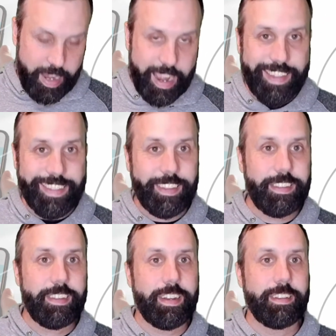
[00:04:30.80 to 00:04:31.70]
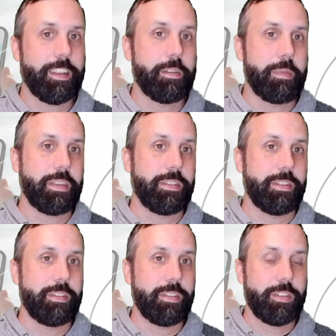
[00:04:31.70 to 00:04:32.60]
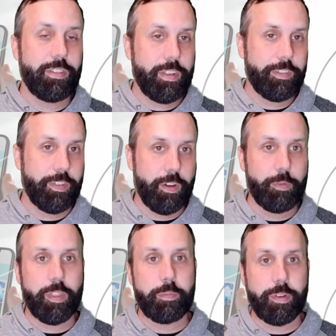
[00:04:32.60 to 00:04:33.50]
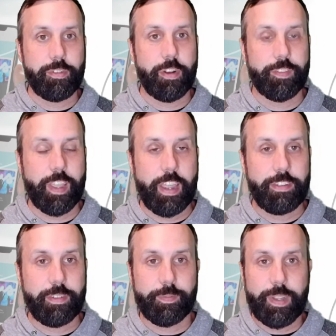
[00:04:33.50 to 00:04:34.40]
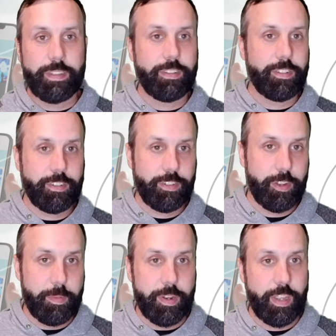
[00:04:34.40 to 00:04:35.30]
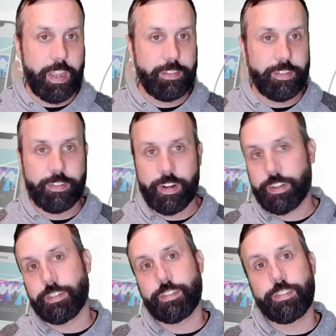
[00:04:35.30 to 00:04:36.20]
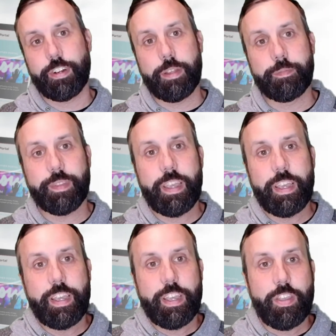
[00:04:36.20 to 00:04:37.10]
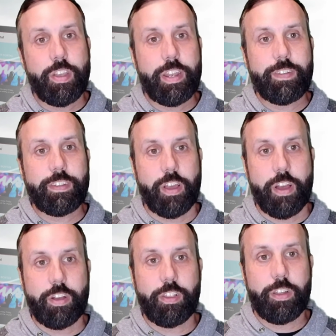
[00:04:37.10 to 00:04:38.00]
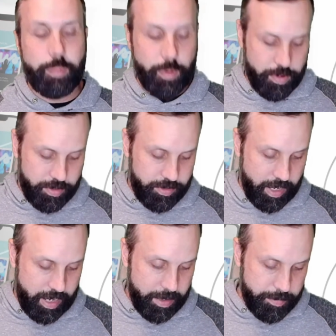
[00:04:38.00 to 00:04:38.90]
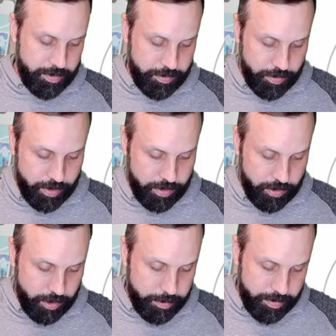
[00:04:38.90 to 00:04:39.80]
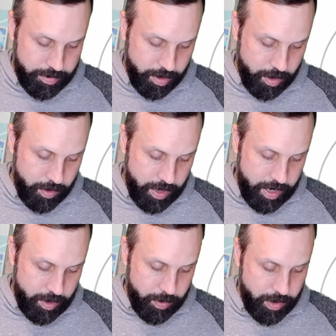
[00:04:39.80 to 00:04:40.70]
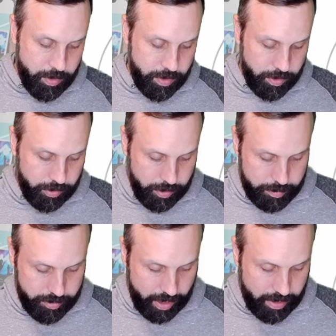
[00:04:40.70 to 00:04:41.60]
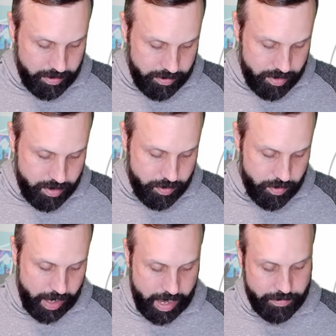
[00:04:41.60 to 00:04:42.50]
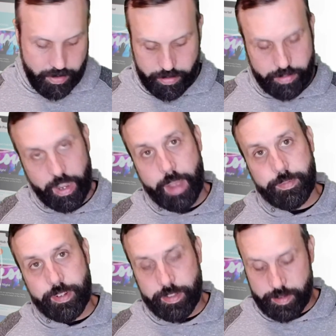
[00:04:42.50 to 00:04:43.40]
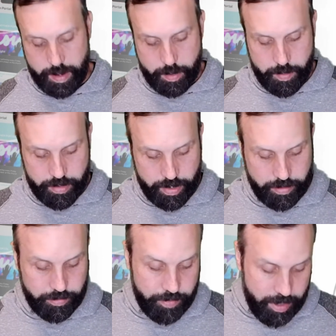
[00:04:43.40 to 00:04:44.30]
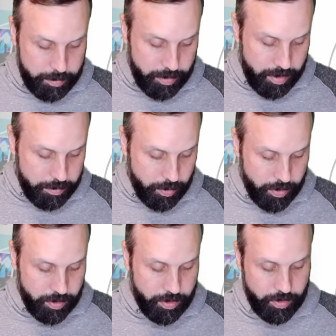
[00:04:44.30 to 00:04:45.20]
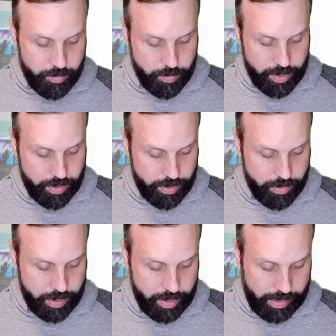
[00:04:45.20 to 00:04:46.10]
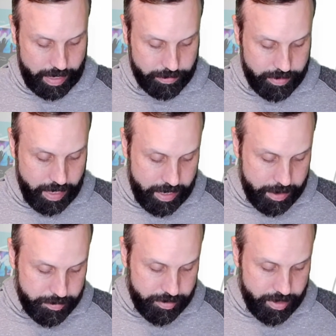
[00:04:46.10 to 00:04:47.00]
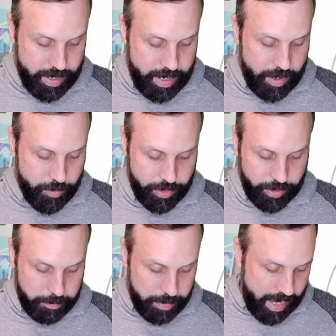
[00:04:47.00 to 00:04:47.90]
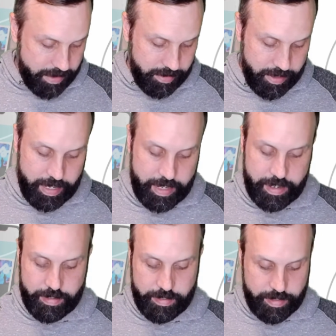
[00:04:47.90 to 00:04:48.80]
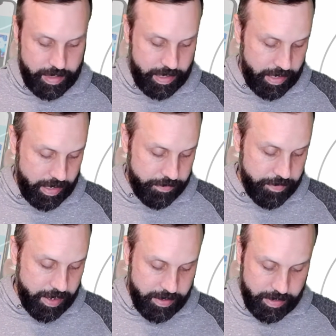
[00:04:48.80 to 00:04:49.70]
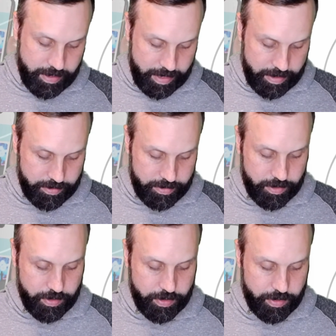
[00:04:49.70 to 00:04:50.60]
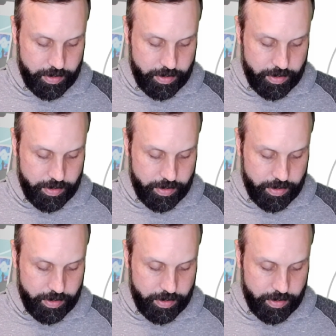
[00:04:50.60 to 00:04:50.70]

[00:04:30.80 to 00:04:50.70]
And this is going to send a message to their phone with a push notification. It's a church communication director's dream. You can even toggle on portal signups for your group. So when you go into the group settings, you have all these options about whether or not it's available on portal, whether you can allow signups, what the capacity is, the event details or